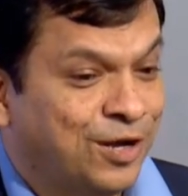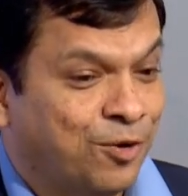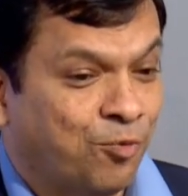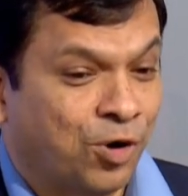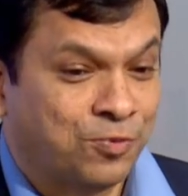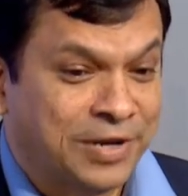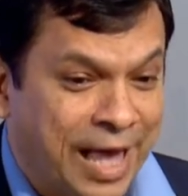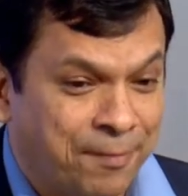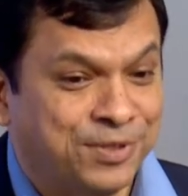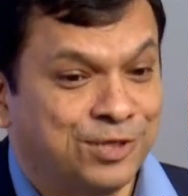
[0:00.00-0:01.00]
what will
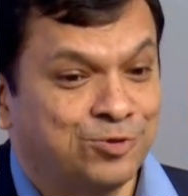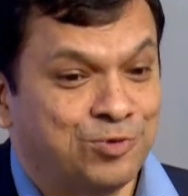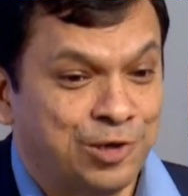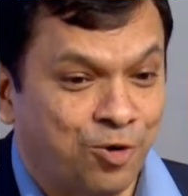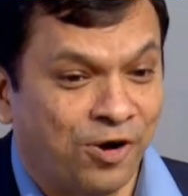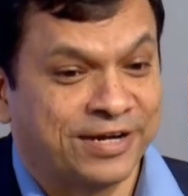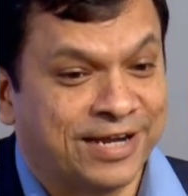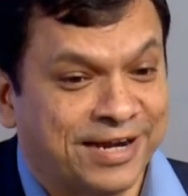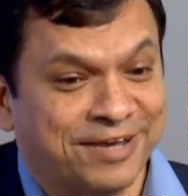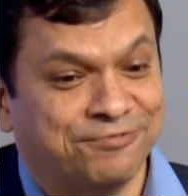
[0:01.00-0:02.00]
happen is you will not
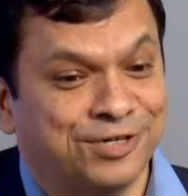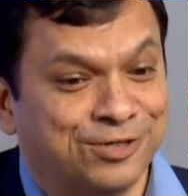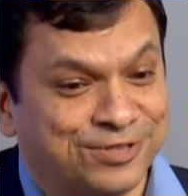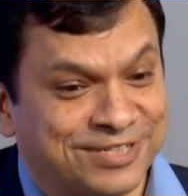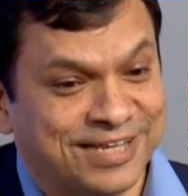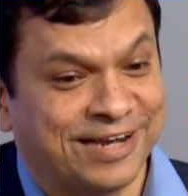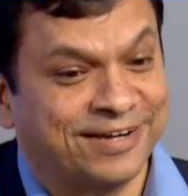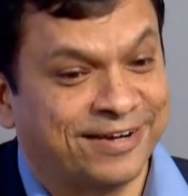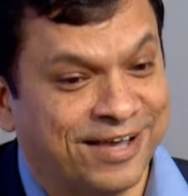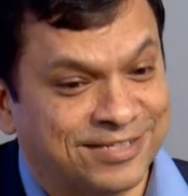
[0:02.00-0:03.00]
get effort on the
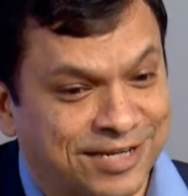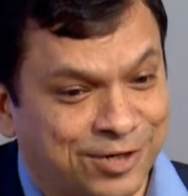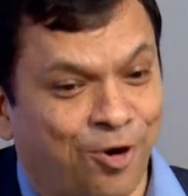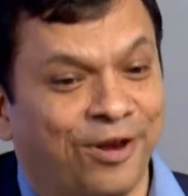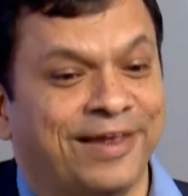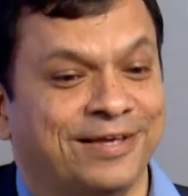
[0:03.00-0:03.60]
second task at all.